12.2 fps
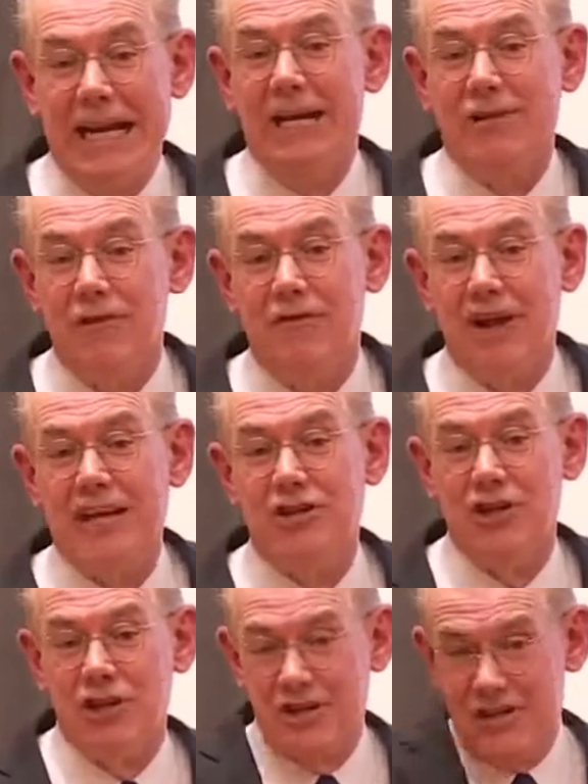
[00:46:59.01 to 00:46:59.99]

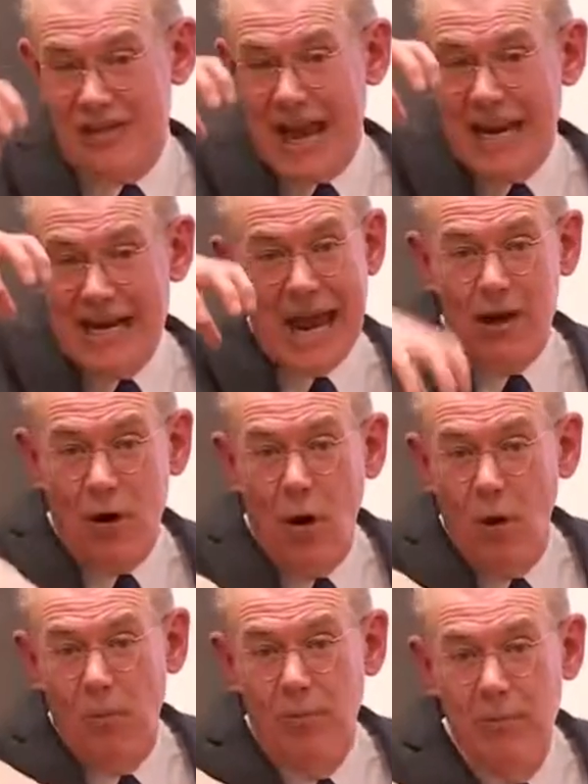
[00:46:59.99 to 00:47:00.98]
interventionist state at
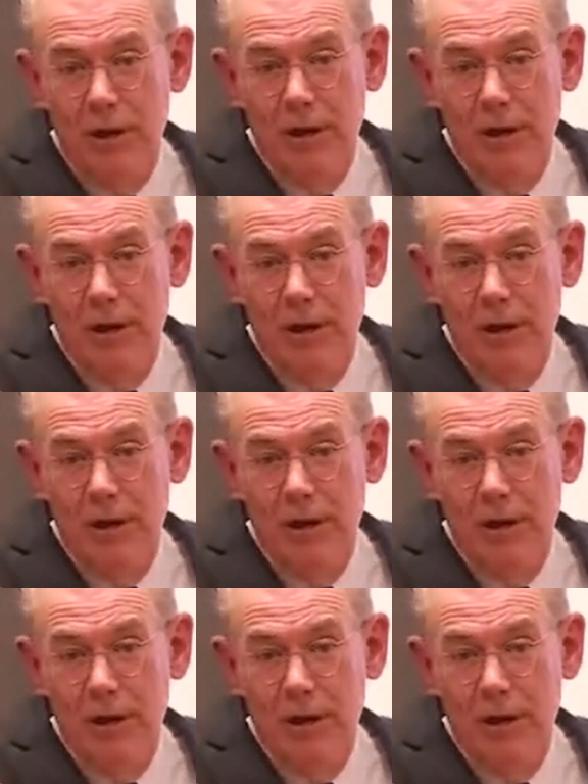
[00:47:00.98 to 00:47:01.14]
home.